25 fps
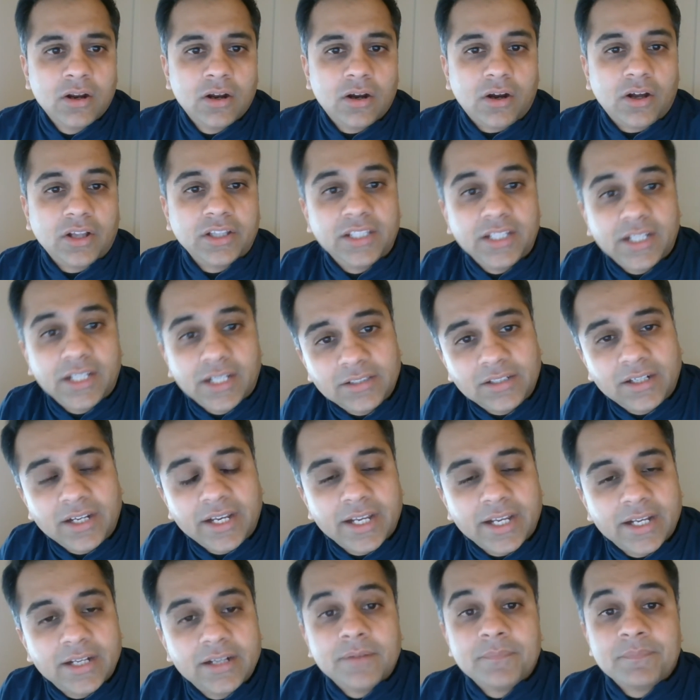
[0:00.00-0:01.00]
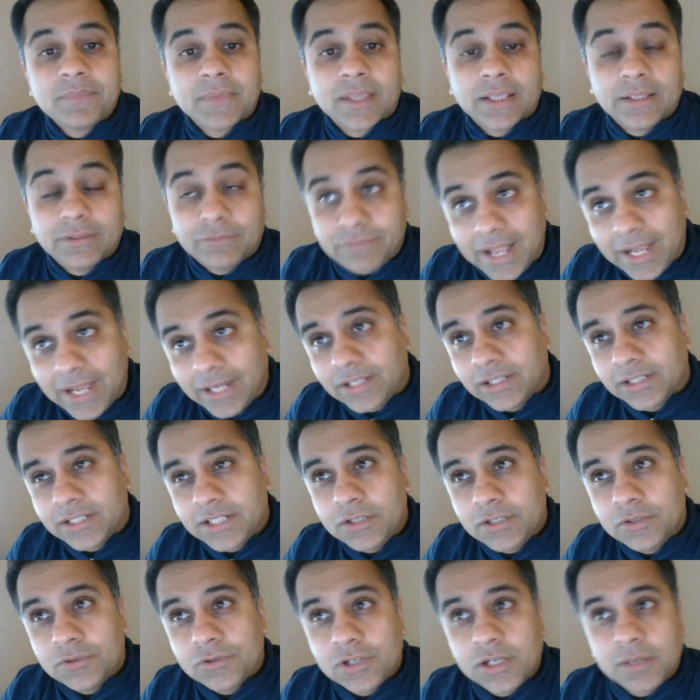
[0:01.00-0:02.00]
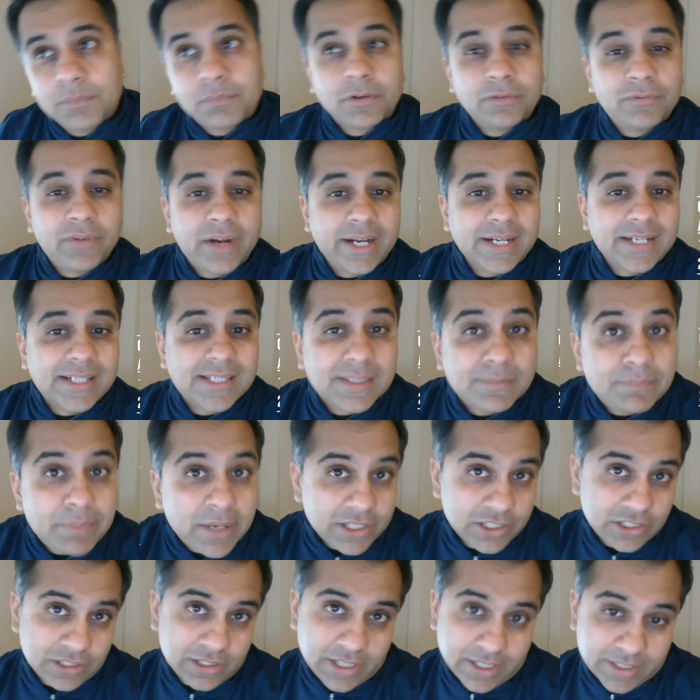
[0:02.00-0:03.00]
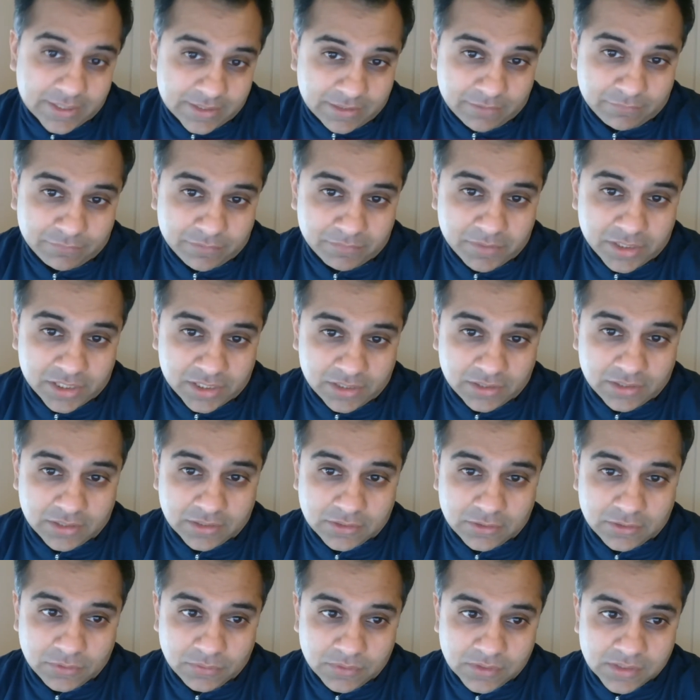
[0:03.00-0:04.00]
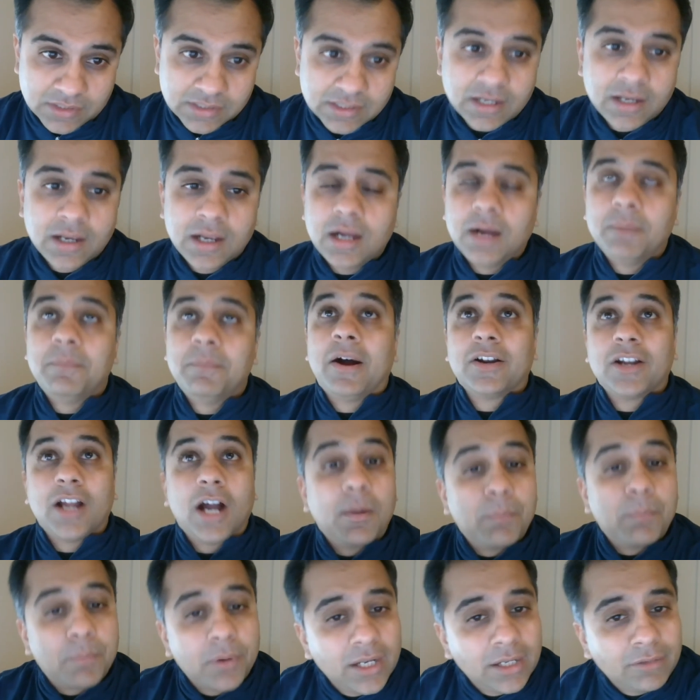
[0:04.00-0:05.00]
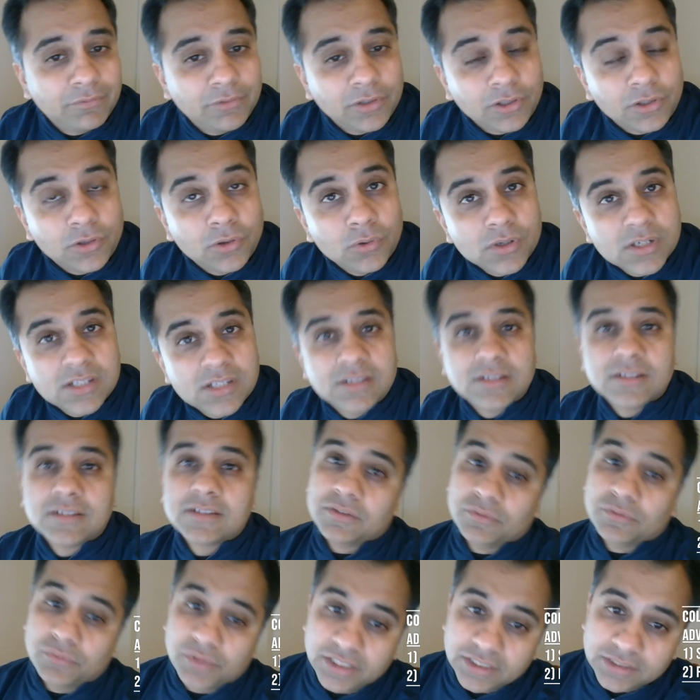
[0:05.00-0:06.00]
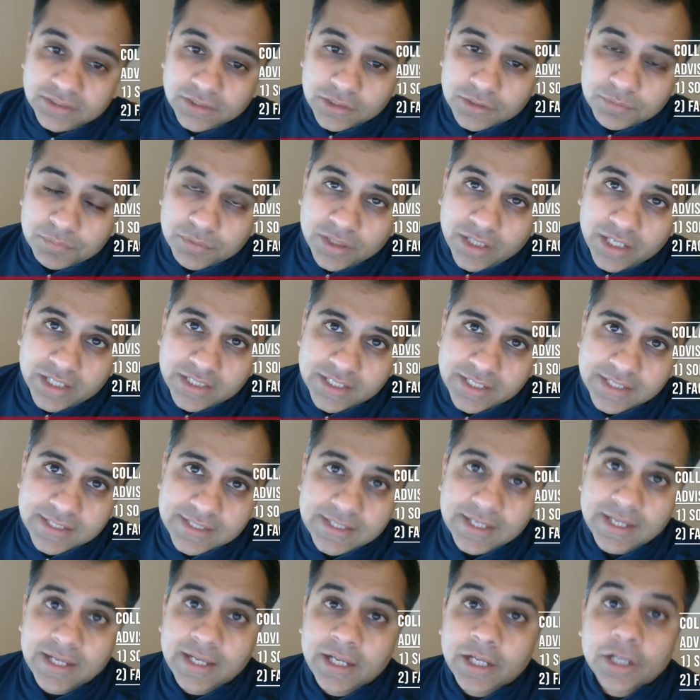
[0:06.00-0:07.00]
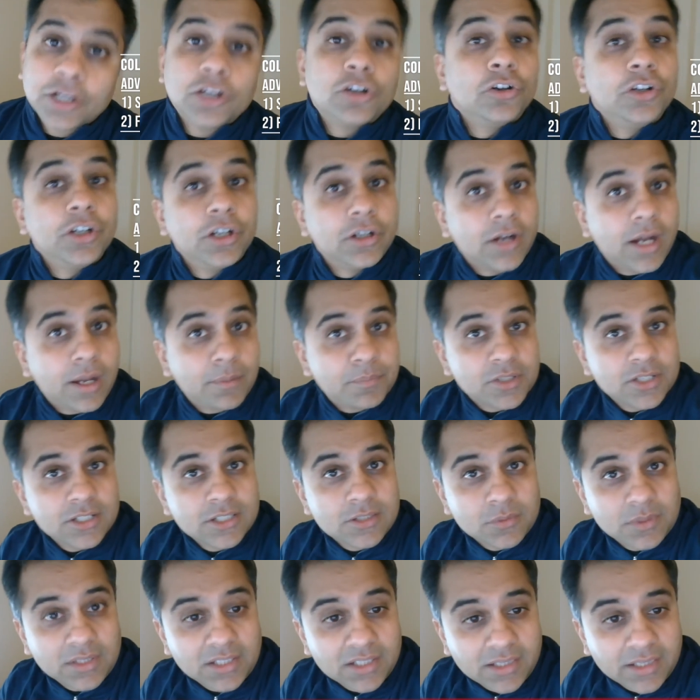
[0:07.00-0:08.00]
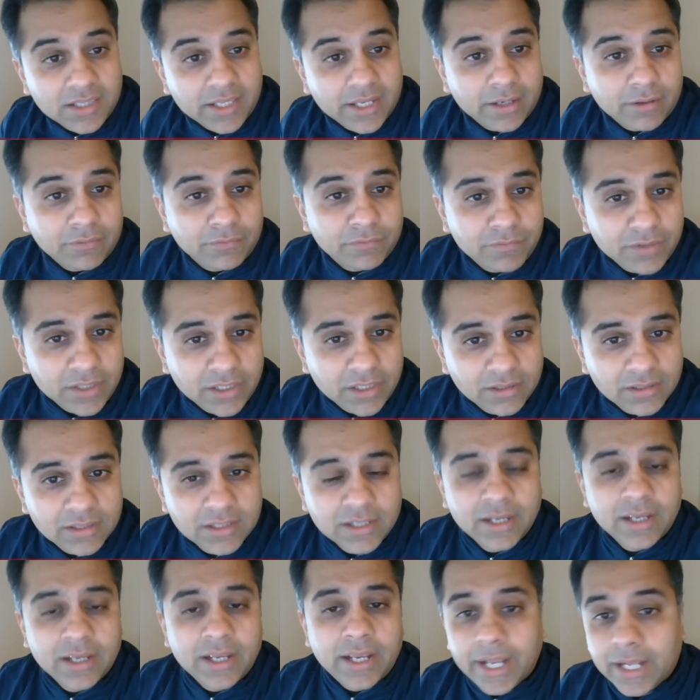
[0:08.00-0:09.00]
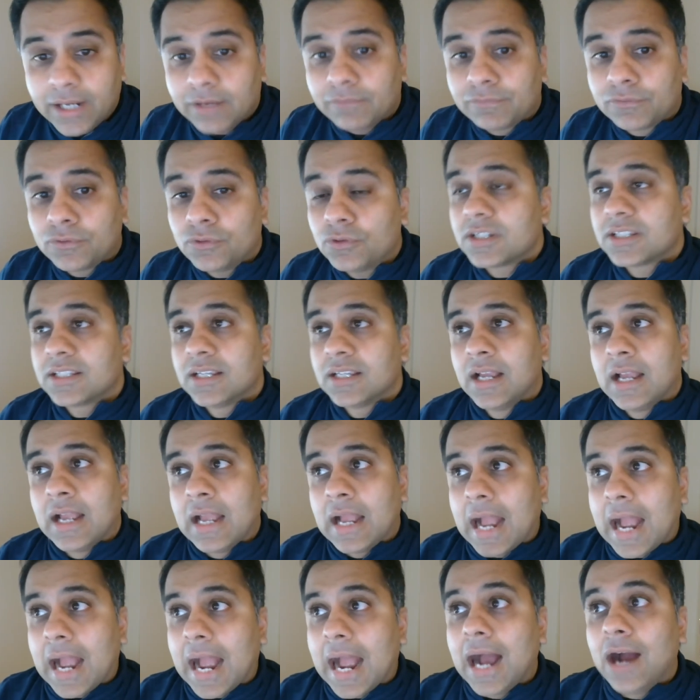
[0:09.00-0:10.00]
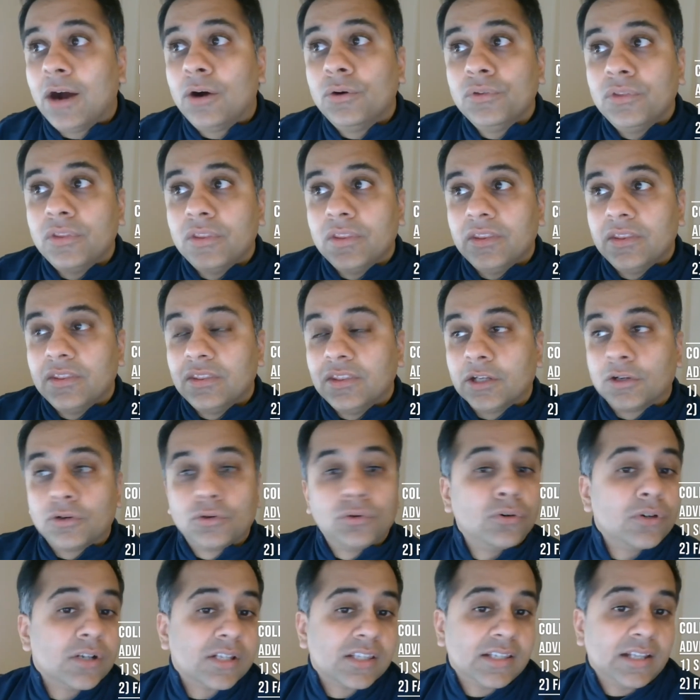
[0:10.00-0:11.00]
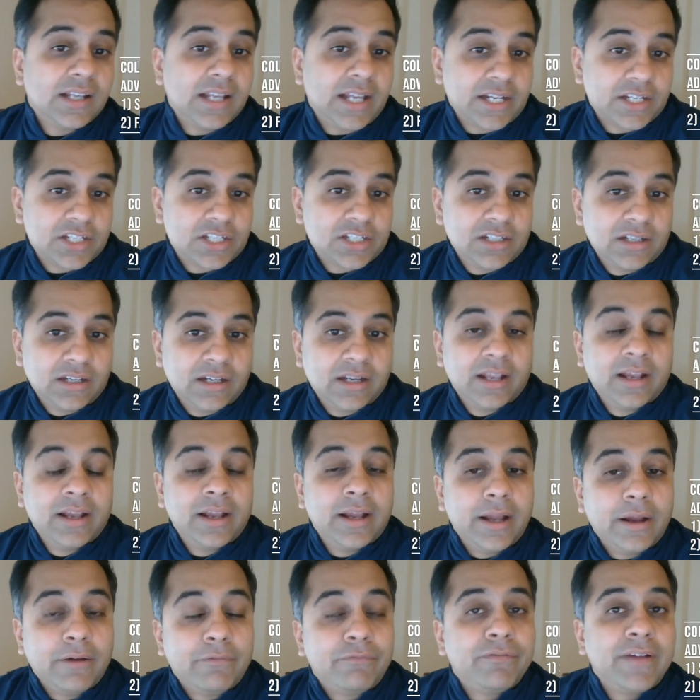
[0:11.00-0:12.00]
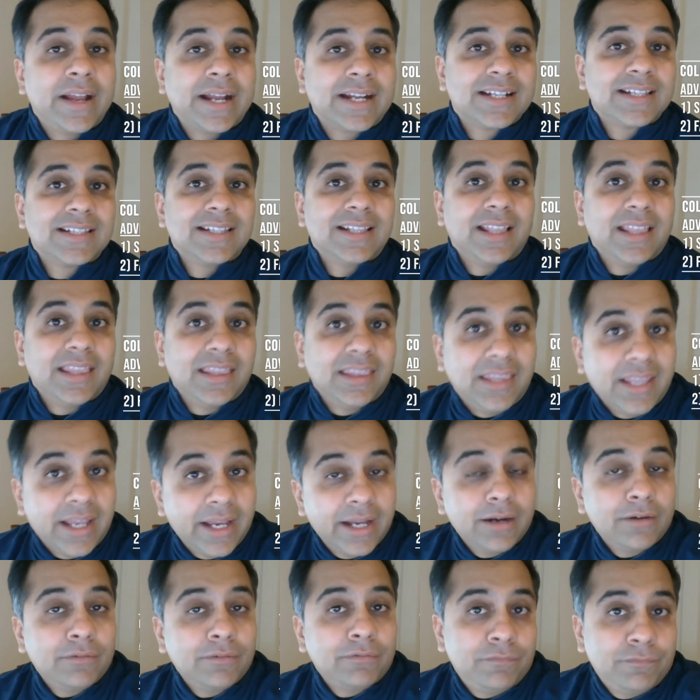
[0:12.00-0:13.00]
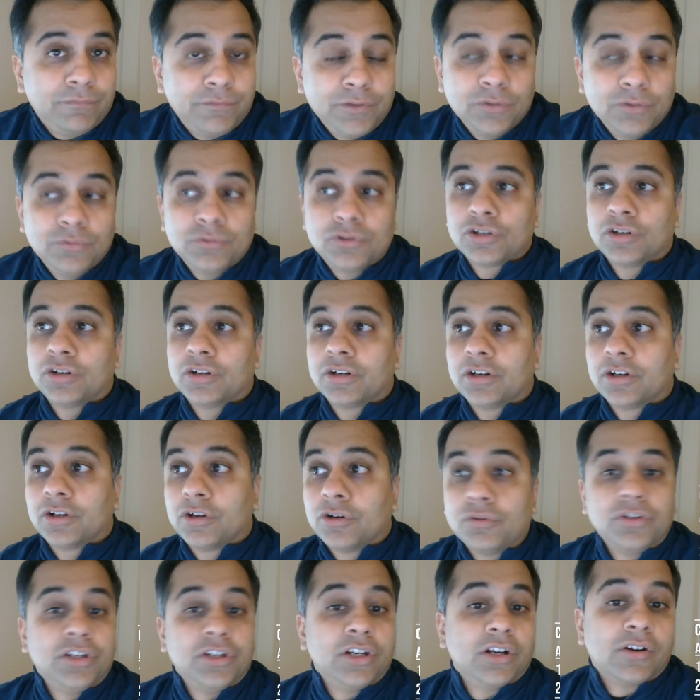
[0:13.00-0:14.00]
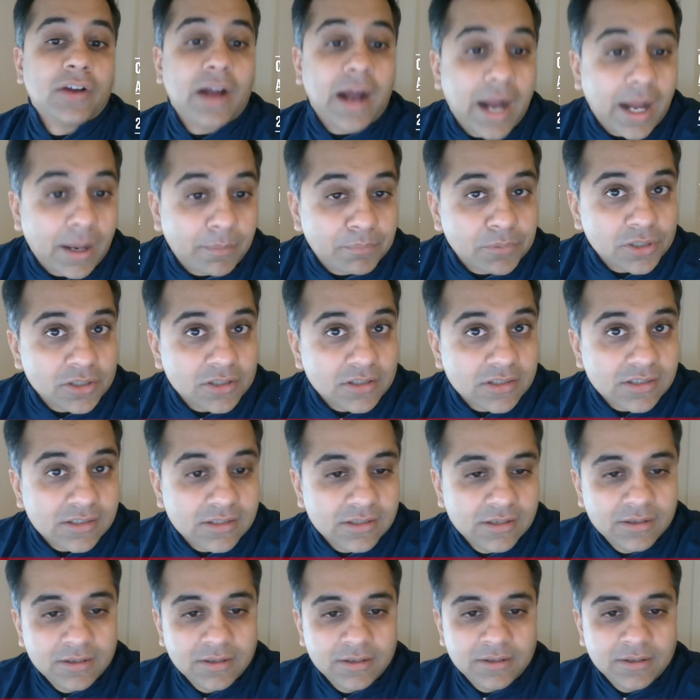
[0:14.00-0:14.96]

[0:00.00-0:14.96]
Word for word: On the other hand, faculty usually provide specialized information to students about upper level courses, research projects, career options within their field, and of course, how the course selection affects their future career options.